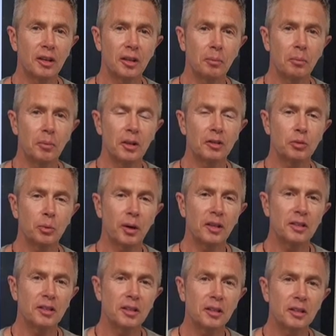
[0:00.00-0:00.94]
in the
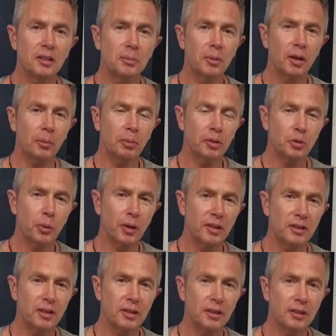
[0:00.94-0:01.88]
mid-20s, mid-upper
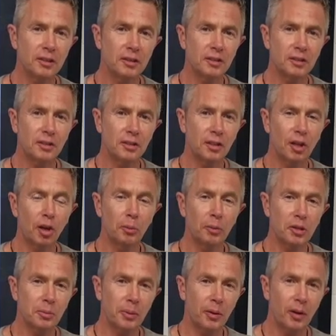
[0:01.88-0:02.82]
20s
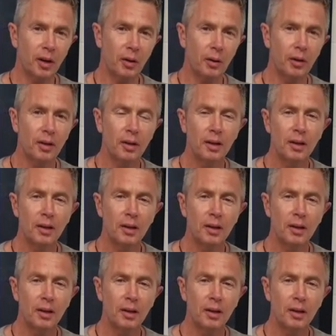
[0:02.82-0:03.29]
kilometers per hour.